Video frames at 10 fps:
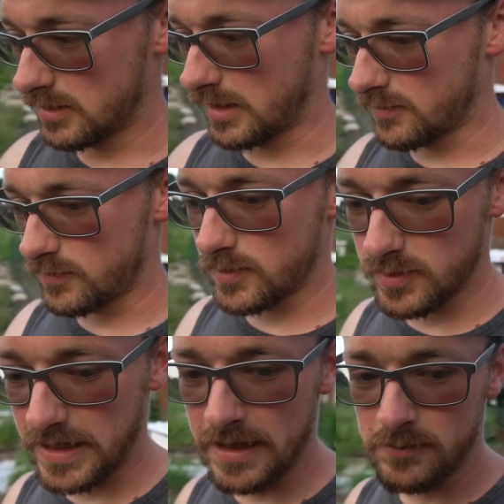kind of where
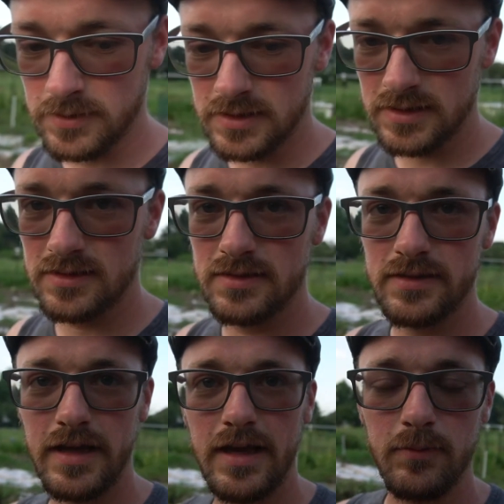we're at with this
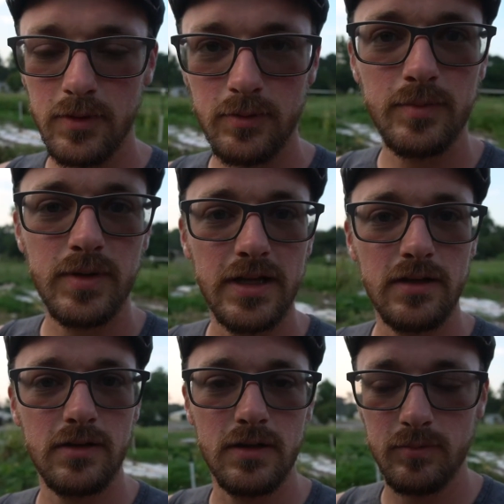and what we plan
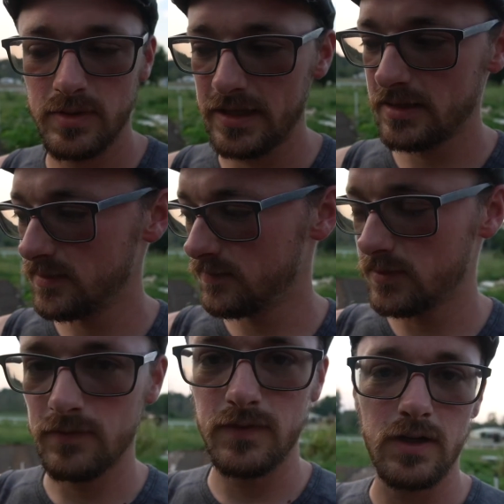on planting for
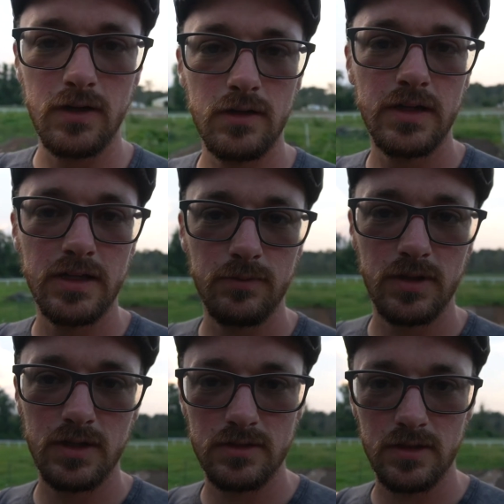the fall, and then we're
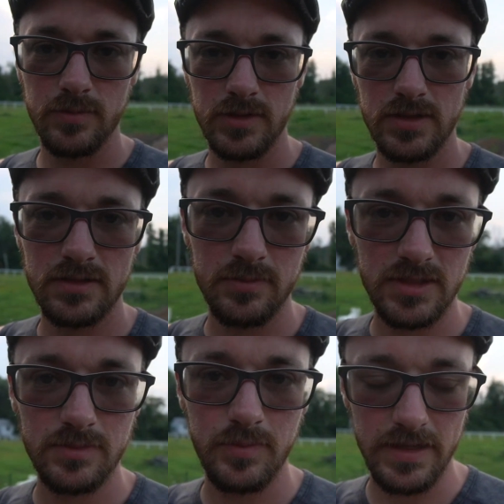gonna start building some of
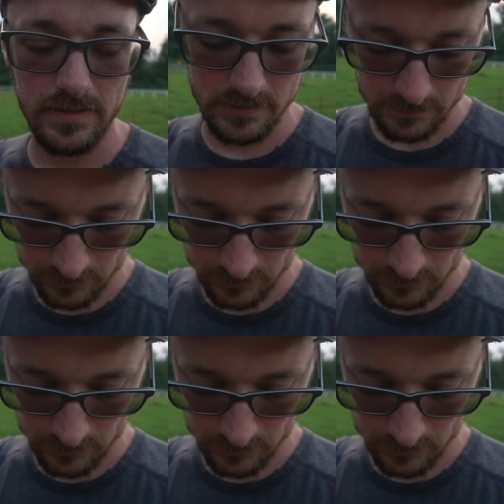these beds.